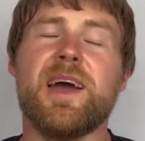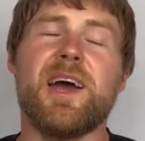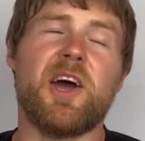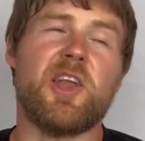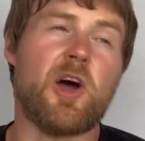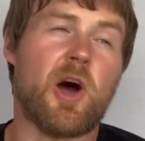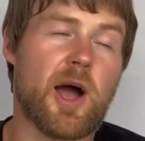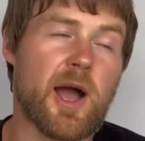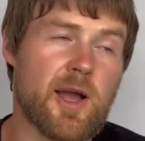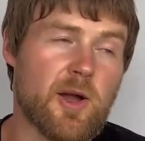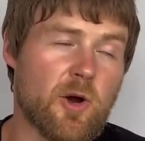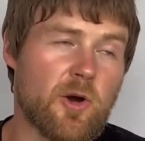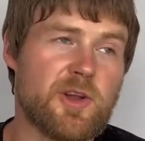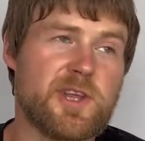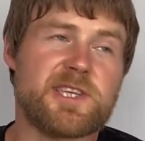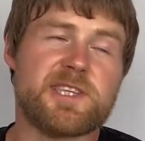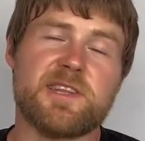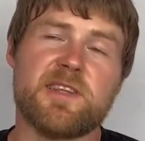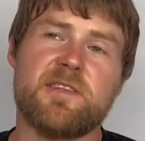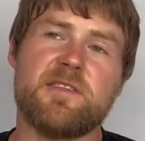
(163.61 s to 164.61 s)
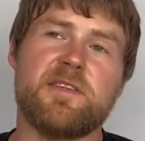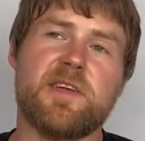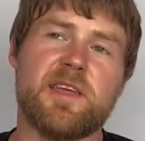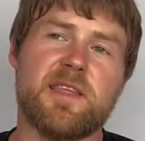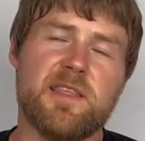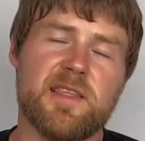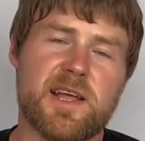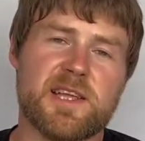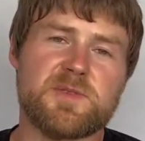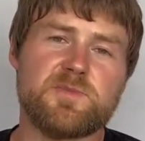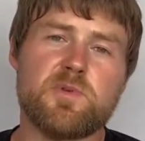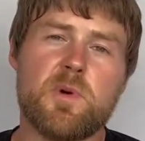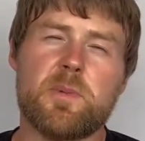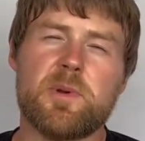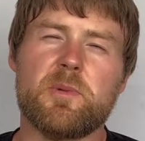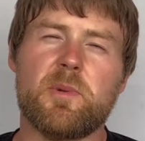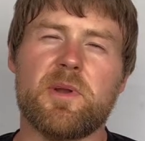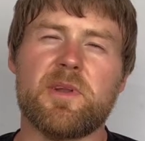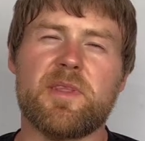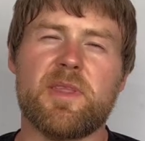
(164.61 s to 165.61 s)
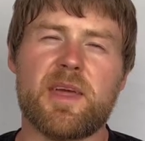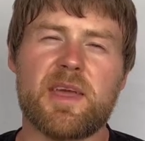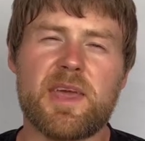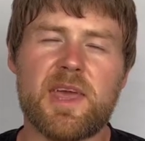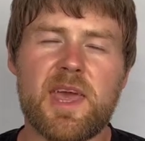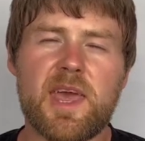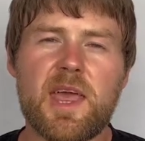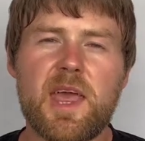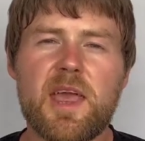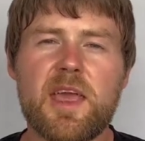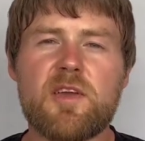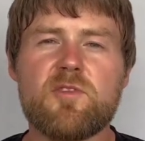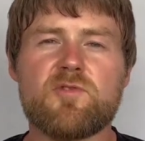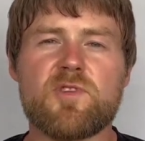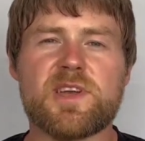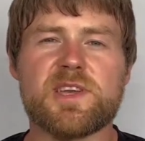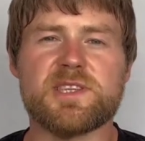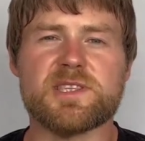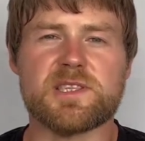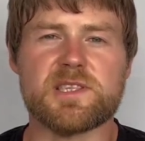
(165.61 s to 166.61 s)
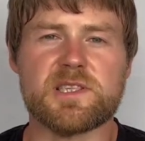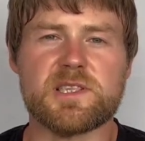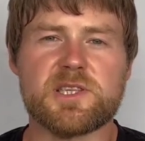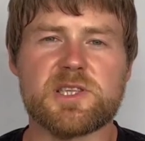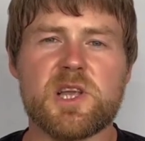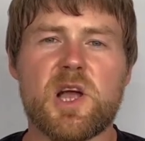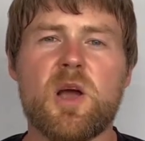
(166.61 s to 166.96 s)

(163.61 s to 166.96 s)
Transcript: And I honestly think that's probably one of the key reasons